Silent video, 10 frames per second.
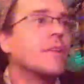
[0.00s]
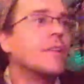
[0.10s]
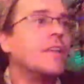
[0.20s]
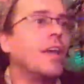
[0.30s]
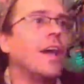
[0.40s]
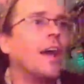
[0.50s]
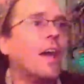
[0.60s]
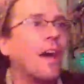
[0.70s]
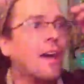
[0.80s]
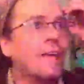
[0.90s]

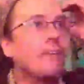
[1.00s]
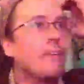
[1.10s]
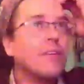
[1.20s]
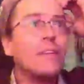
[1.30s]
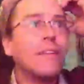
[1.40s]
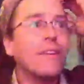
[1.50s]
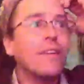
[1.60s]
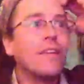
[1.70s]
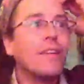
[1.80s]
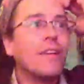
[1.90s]
Yeah,
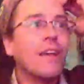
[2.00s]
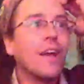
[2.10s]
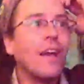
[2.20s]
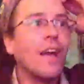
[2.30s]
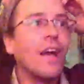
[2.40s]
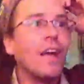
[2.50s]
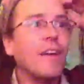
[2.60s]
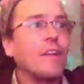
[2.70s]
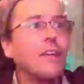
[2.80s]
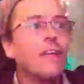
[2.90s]
yeah.
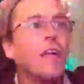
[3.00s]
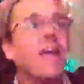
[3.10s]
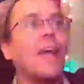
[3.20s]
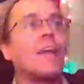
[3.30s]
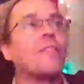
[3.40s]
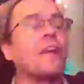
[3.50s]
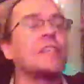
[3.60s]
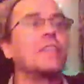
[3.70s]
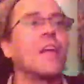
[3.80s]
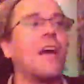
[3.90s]
Hey,
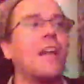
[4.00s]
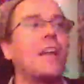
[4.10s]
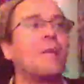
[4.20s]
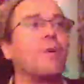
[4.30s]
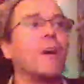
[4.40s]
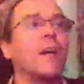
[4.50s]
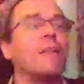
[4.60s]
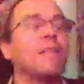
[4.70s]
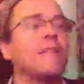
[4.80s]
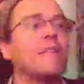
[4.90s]
thanks a lot, Andy
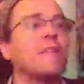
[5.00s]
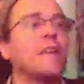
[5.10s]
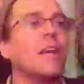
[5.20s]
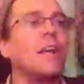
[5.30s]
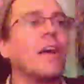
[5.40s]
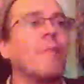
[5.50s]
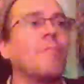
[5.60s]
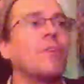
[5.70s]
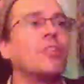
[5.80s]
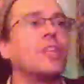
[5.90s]
Boyd. Hey, I
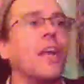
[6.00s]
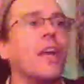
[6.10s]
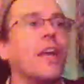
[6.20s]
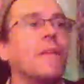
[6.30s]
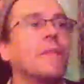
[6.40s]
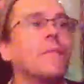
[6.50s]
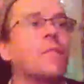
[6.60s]
appreciate it.